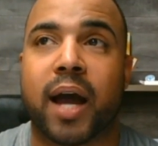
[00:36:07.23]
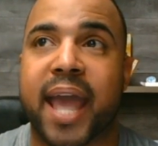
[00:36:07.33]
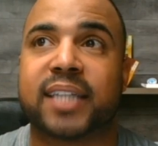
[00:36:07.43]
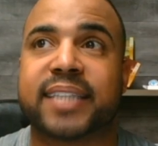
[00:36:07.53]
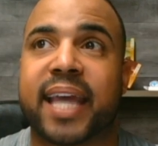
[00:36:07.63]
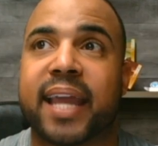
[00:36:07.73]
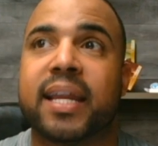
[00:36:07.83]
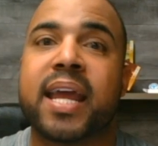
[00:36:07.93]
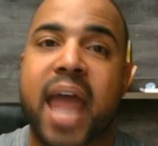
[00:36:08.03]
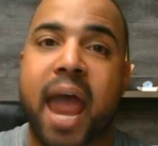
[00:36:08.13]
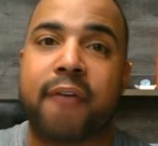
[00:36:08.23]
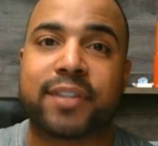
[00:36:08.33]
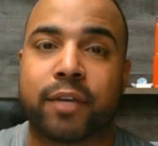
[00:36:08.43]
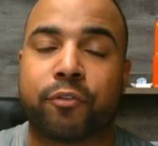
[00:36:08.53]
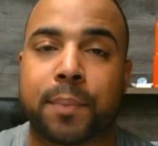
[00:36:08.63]
annotate
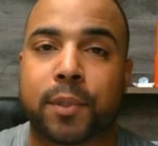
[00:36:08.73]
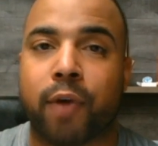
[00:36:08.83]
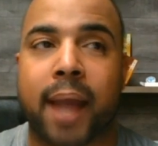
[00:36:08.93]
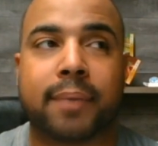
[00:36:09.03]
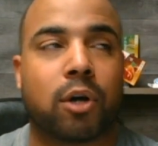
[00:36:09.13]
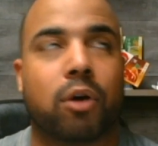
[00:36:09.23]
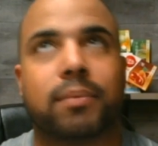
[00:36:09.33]
everything from the crime,